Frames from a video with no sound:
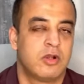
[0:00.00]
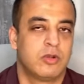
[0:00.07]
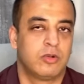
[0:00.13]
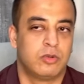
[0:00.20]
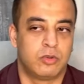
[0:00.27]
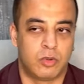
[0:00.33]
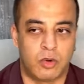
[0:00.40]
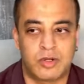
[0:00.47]

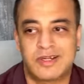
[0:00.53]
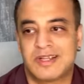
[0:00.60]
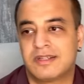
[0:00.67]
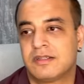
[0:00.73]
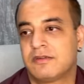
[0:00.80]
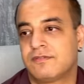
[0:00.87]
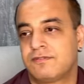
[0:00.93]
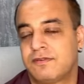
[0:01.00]
lord
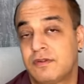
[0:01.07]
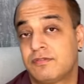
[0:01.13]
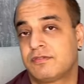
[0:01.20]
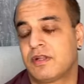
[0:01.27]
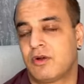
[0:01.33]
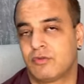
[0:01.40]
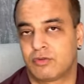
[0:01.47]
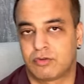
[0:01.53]
and the fifth
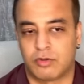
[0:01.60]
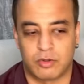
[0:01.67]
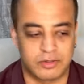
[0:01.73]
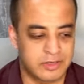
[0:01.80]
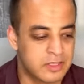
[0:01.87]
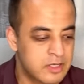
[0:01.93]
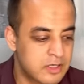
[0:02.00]
house lord.